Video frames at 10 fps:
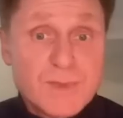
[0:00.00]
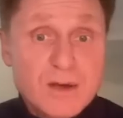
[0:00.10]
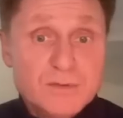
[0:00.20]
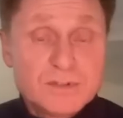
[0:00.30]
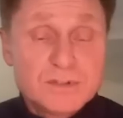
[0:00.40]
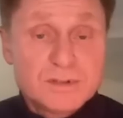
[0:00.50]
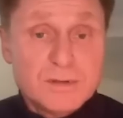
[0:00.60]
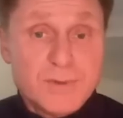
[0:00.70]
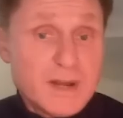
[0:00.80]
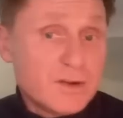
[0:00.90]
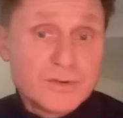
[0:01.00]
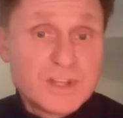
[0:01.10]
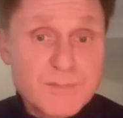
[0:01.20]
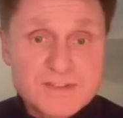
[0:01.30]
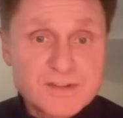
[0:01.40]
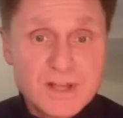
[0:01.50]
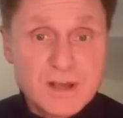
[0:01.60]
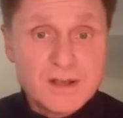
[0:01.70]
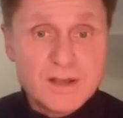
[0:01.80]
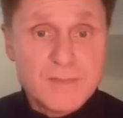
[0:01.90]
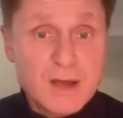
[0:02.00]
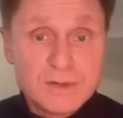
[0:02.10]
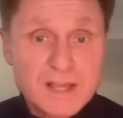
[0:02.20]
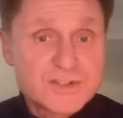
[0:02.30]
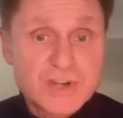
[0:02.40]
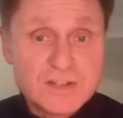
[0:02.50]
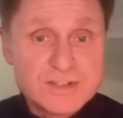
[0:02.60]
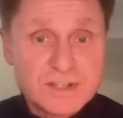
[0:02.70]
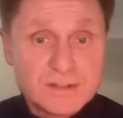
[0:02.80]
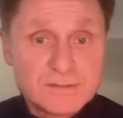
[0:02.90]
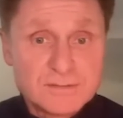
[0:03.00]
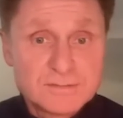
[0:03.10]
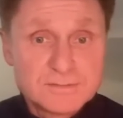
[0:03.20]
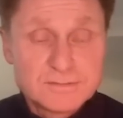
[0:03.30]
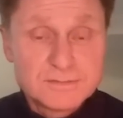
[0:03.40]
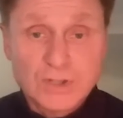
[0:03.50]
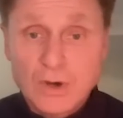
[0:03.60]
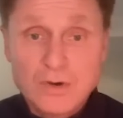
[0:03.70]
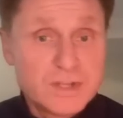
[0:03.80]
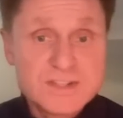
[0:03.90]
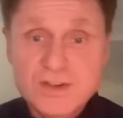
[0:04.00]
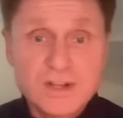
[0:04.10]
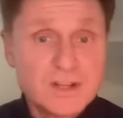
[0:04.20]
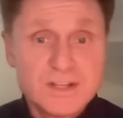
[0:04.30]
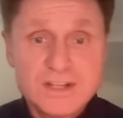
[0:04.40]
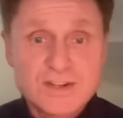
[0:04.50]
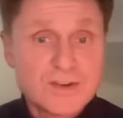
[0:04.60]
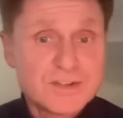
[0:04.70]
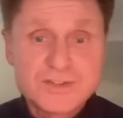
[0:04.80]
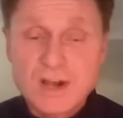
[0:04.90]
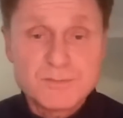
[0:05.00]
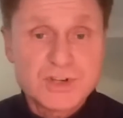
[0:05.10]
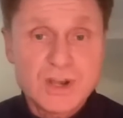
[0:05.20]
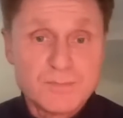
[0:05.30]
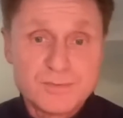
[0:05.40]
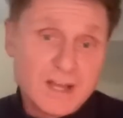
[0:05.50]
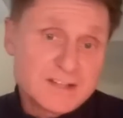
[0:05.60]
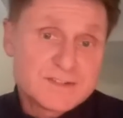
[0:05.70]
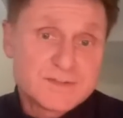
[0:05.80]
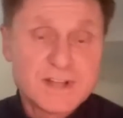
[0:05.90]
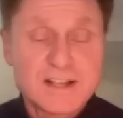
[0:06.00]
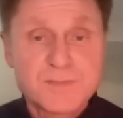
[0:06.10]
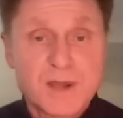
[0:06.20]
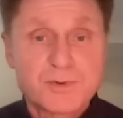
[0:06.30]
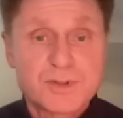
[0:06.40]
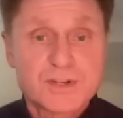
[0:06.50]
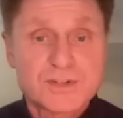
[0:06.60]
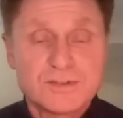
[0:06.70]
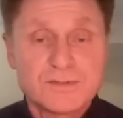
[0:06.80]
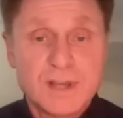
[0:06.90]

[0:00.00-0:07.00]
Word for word: Mount, but I don't think Mason uh, Mount likes Chelsea. So he's gonna he's gonna jump ship. That's that's my prediction.